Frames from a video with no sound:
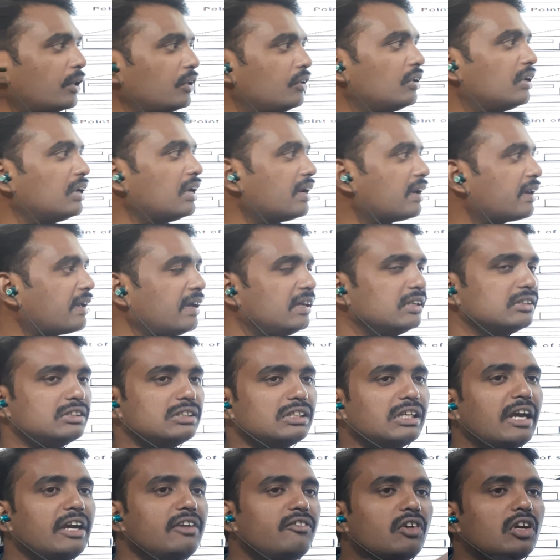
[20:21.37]
particular case,
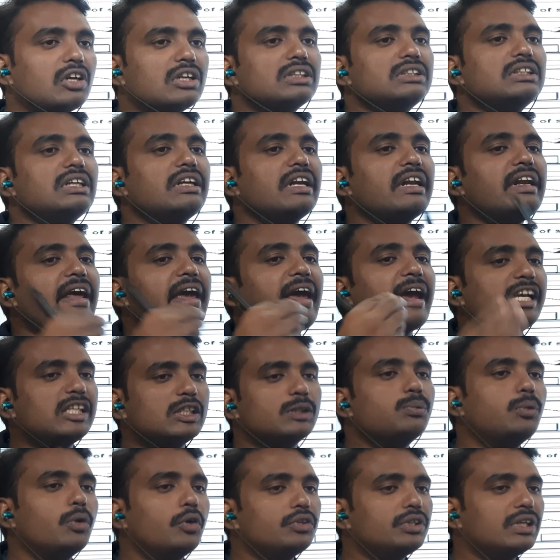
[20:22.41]
it will result in
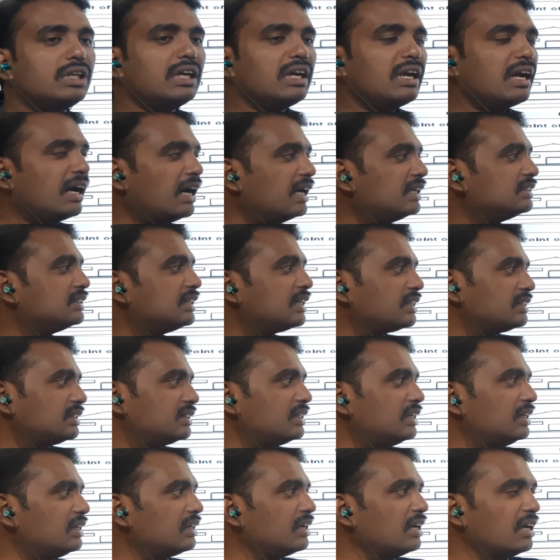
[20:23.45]
explosion. As the
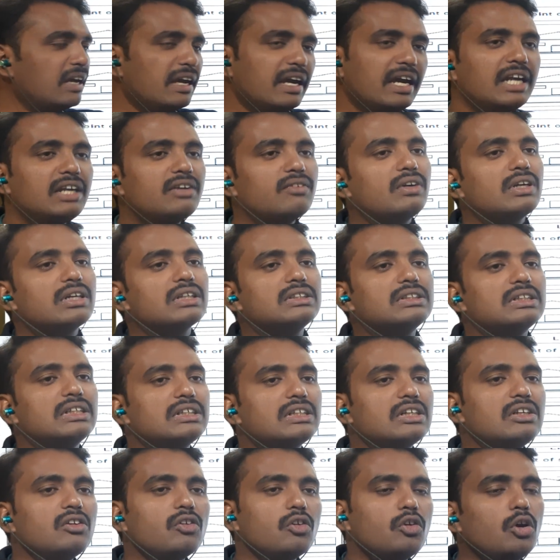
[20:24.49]
result, it will result
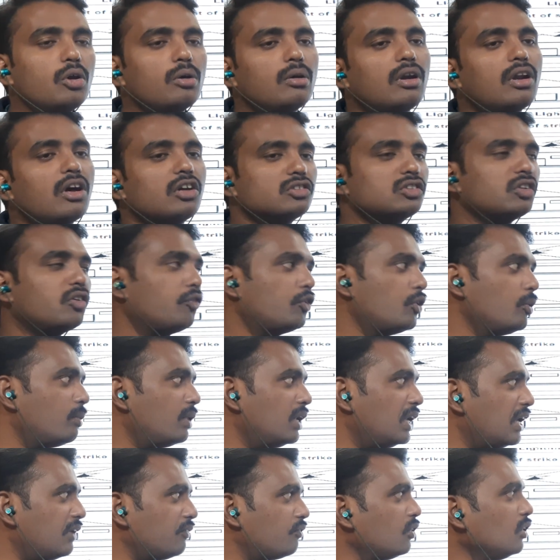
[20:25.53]
in loss of
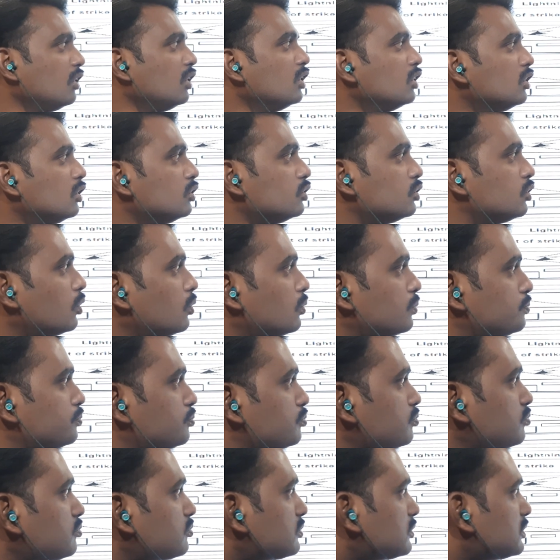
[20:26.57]
human life.
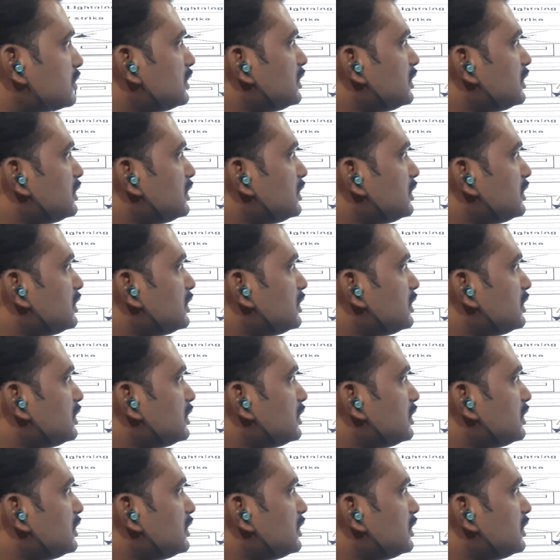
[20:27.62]
So